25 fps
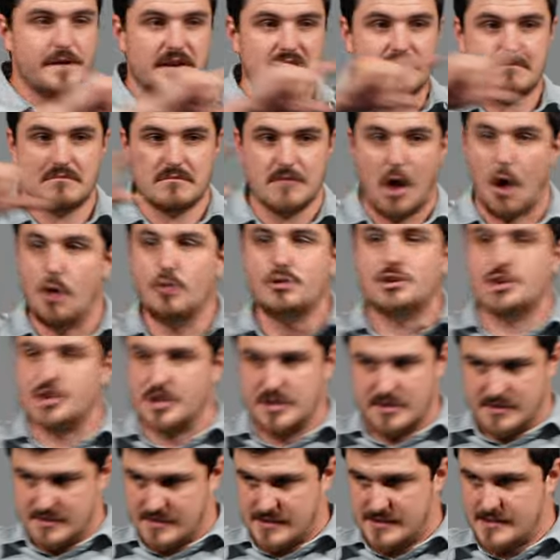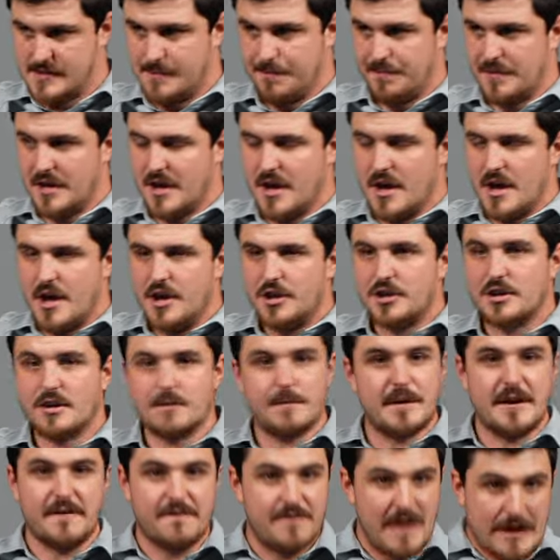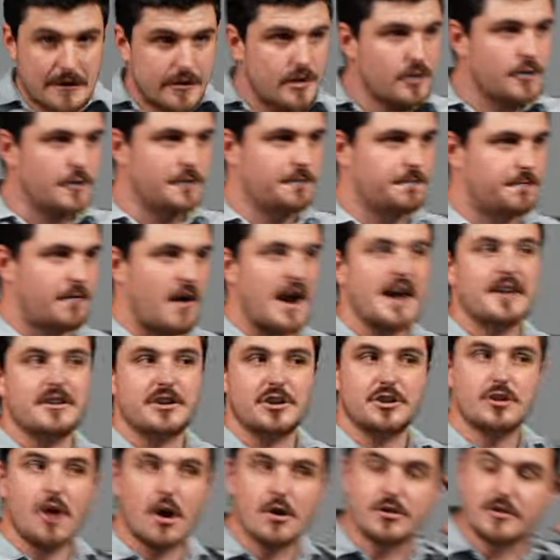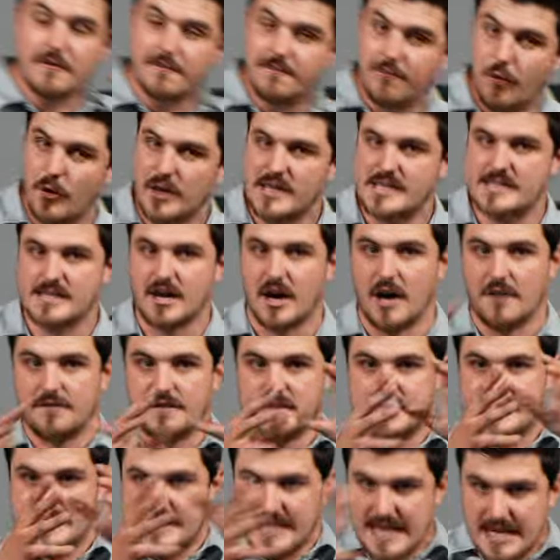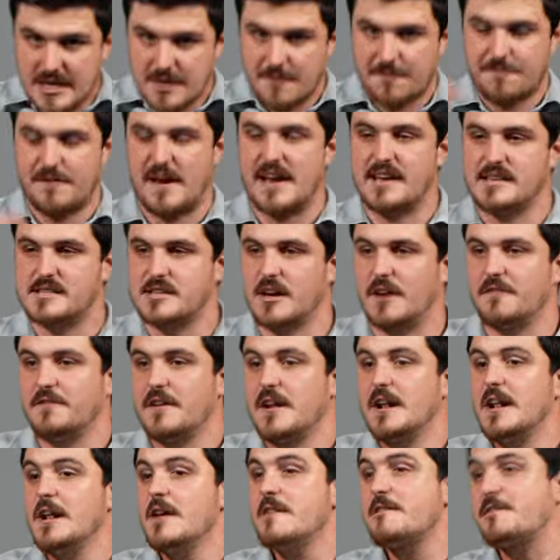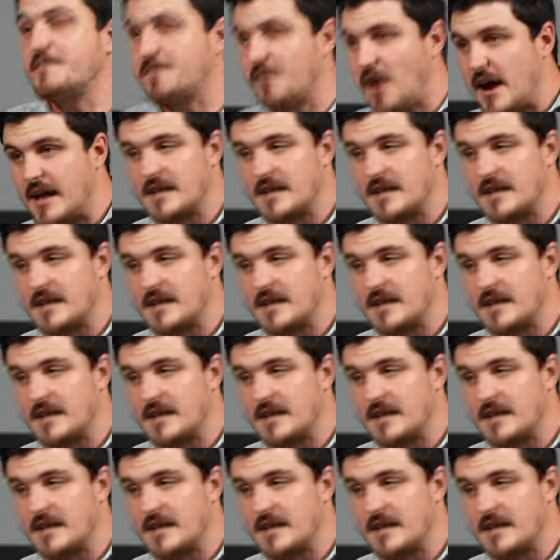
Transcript: oceans. You can be a very good friend and know the voice of and see the face of friends or